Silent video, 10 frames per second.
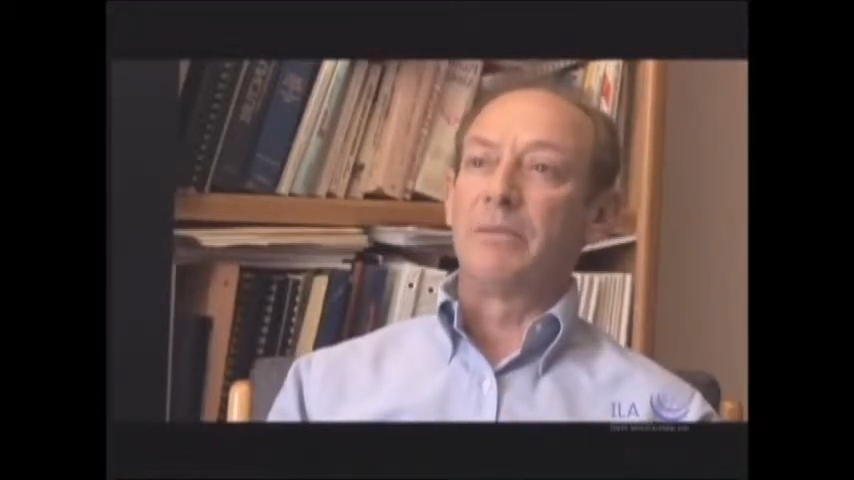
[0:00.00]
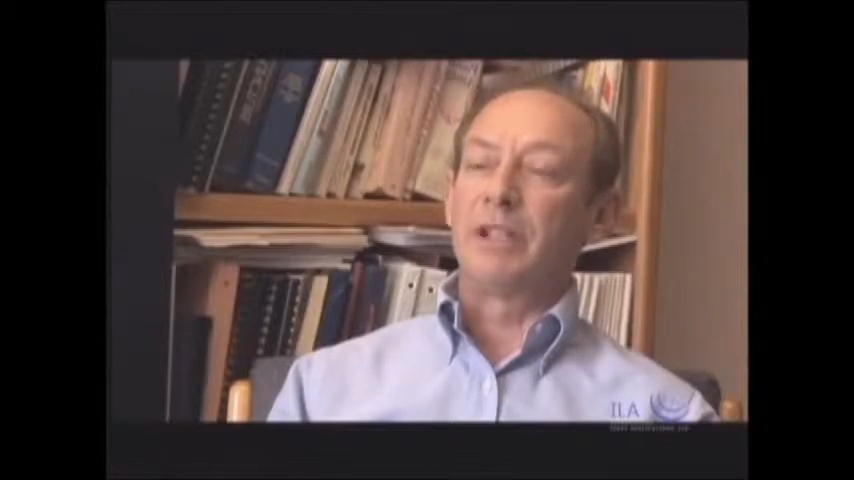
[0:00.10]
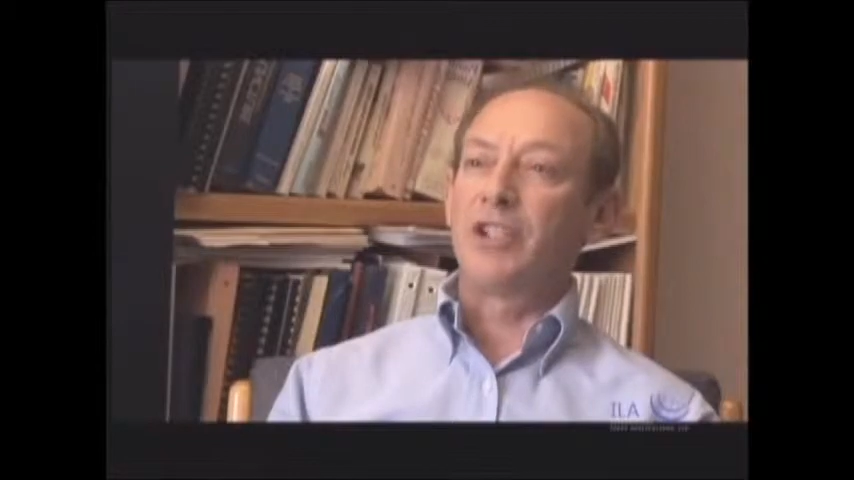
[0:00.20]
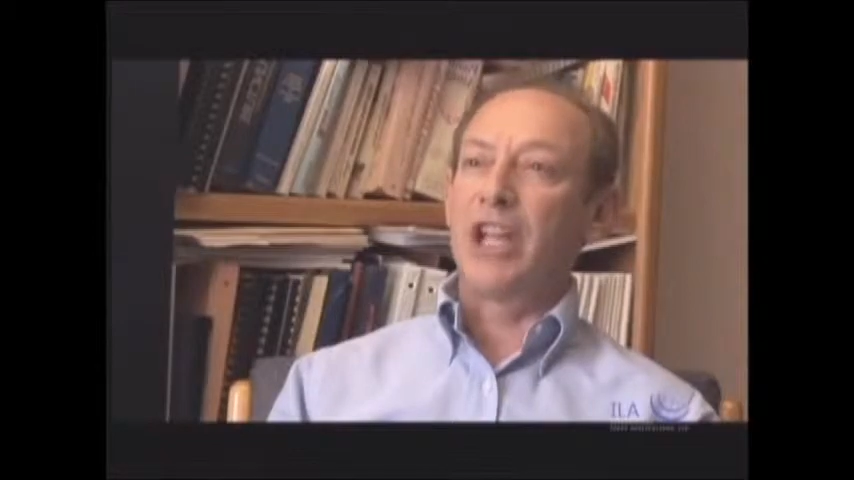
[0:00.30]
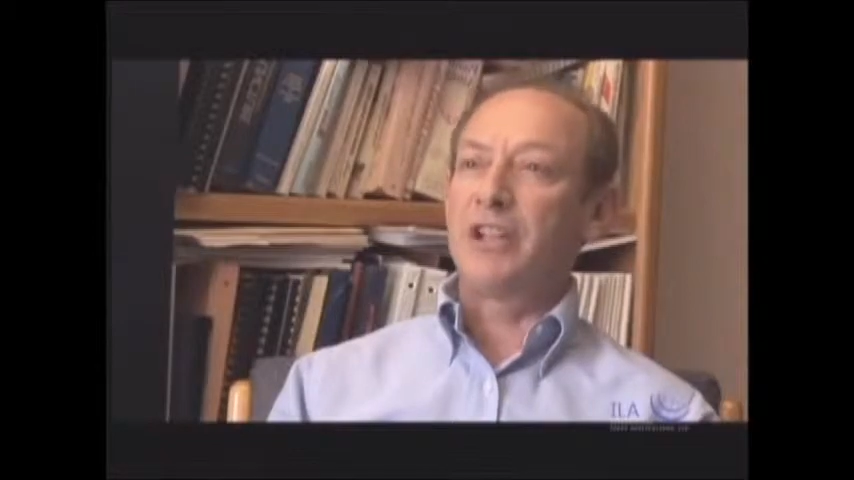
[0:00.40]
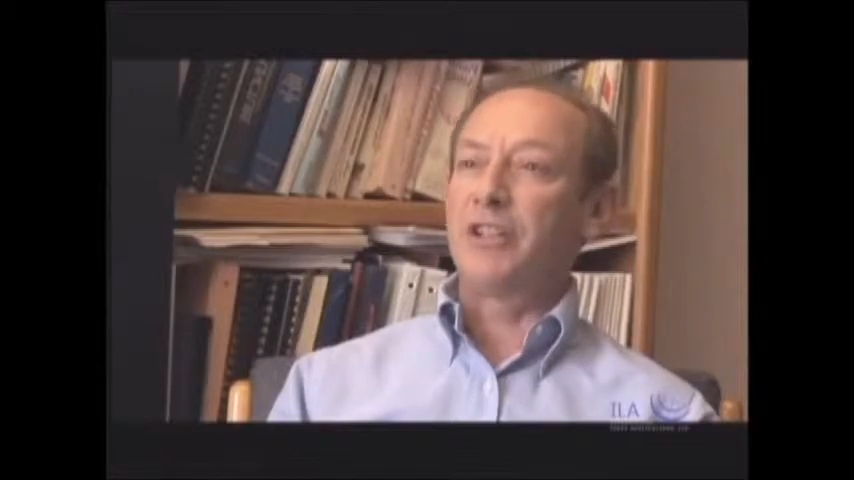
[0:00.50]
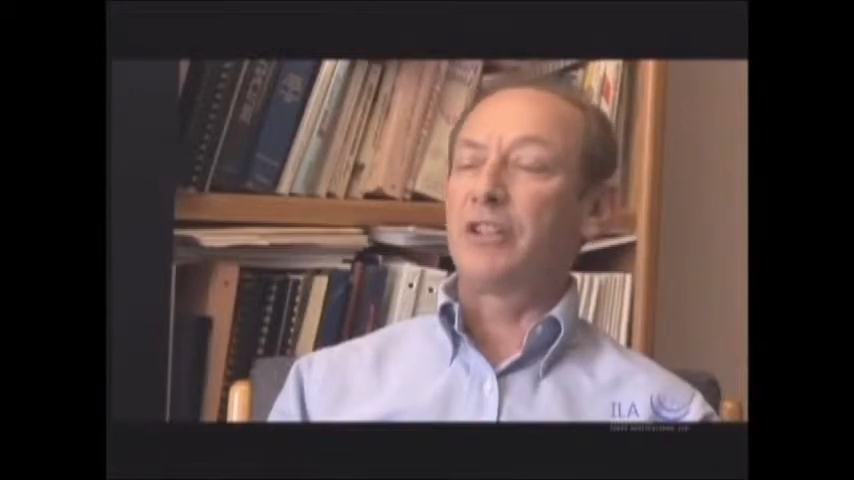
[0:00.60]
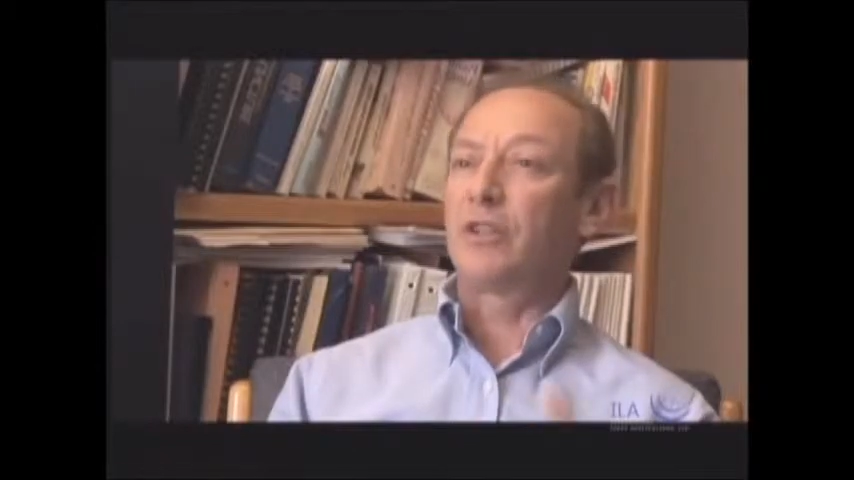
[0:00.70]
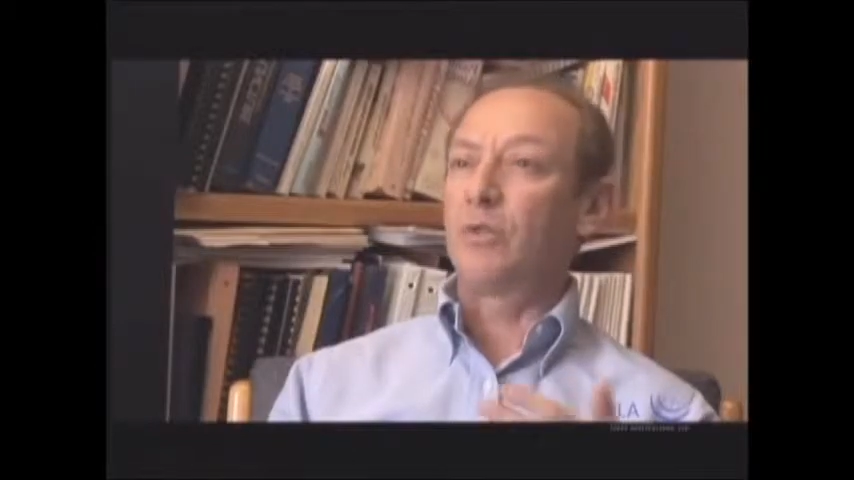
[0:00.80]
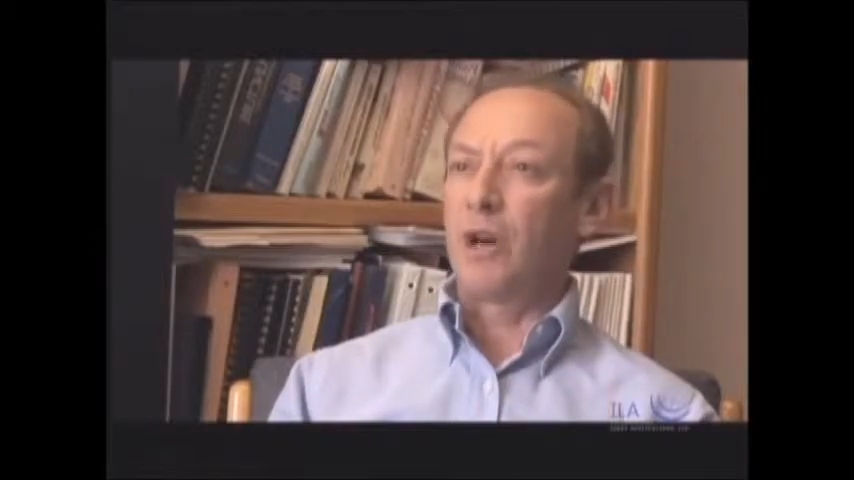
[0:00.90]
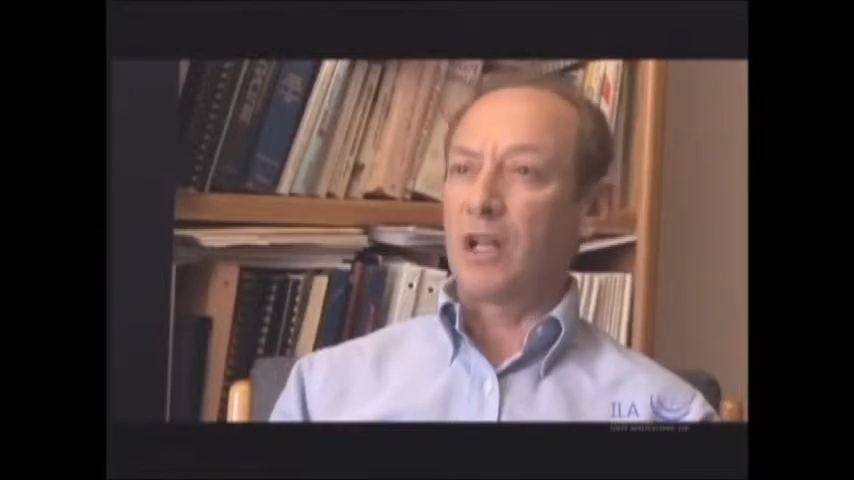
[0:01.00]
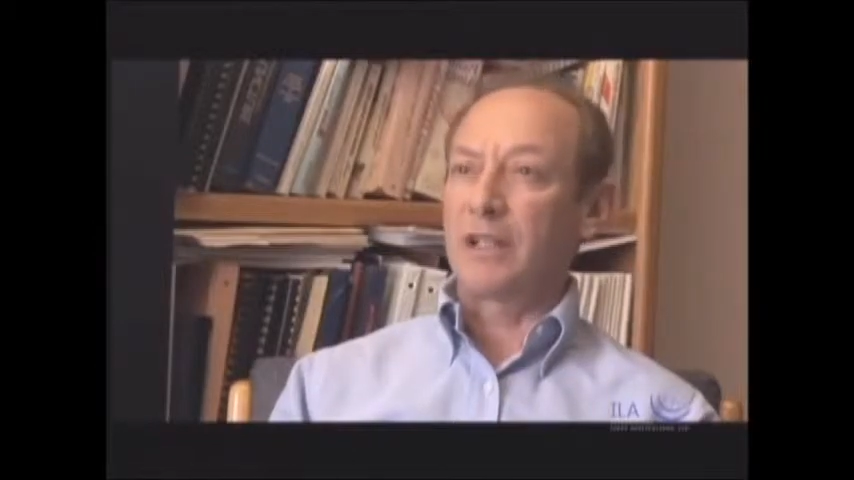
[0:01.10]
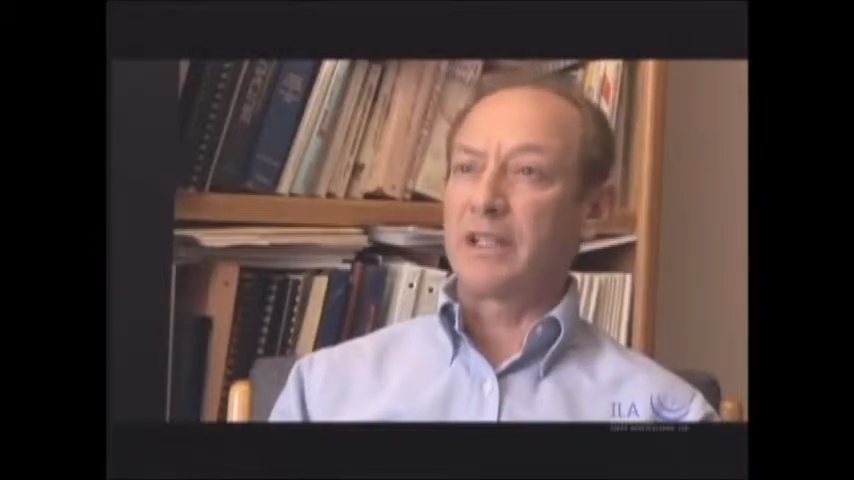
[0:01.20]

it changing the quality,